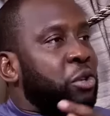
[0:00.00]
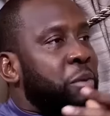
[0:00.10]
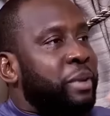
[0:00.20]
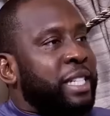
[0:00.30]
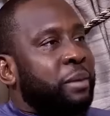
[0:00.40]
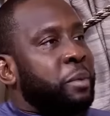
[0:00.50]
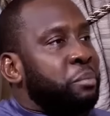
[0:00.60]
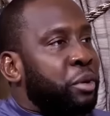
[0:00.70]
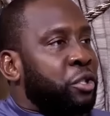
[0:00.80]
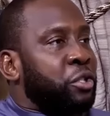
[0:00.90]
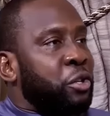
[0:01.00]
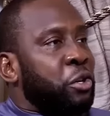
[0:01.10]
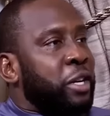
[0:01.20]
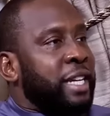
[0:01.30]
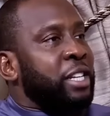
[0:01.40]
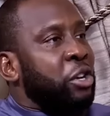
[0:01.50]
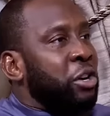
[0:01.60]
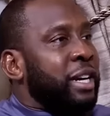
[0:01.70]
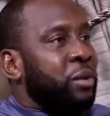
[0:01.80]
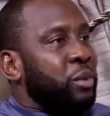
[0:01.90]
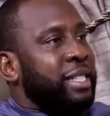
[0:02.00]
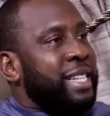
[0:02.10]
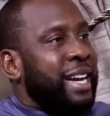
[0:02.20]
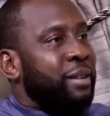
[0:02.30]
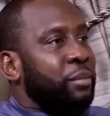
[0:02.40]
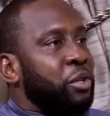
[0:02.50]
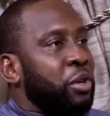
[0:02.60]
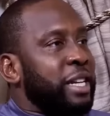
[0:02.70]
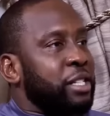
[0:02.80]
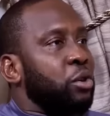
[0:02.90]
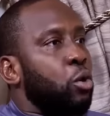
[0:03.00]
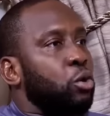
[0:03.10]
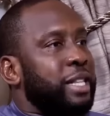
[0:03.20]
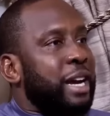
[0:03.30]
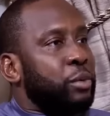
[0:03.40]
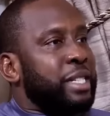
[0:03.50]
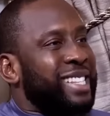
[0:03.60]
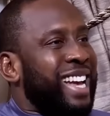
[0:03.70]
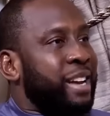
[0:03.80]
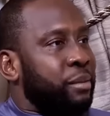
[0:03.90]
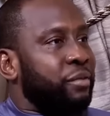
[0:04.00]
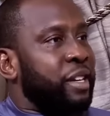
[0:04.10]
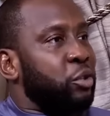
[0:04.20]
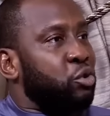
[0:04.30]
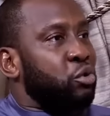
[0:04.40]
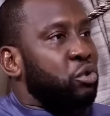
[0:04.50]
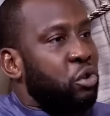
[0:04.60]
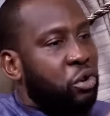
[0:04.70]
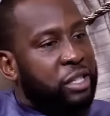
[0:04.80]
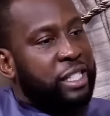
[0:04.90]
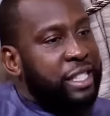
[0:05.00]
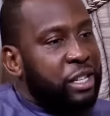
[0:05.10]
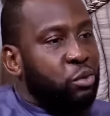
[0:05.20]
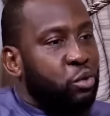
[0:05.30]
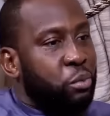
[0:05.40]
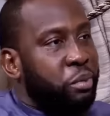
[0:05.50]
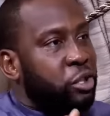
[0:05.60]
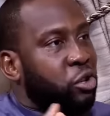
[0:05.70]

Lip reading: is not Benjamin Button. You're not getting younger with time. You're getting older with time. Very soon, this thing will be